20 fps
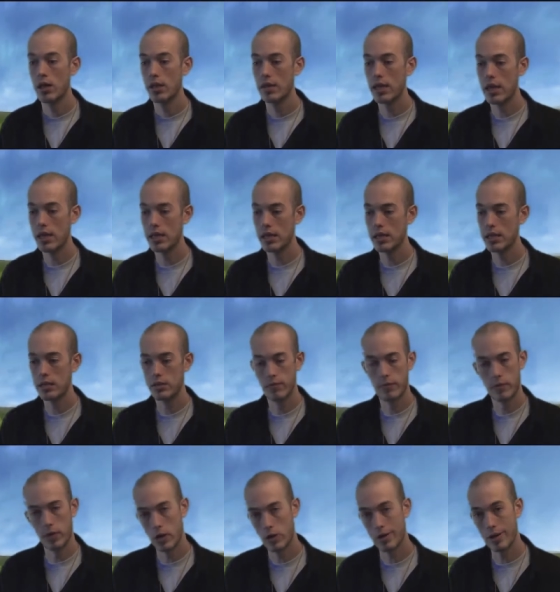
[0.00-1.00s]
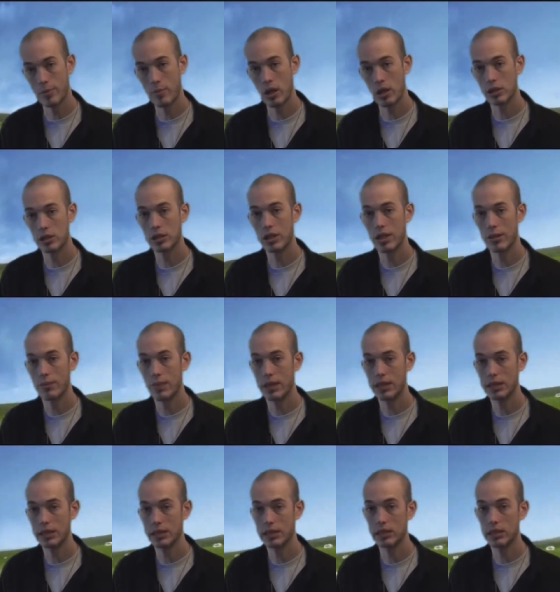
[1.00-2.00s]
that is very much like my
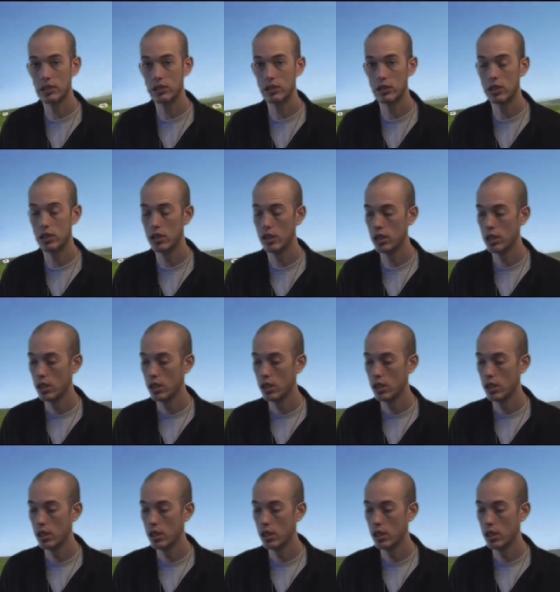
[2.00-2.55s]
sister.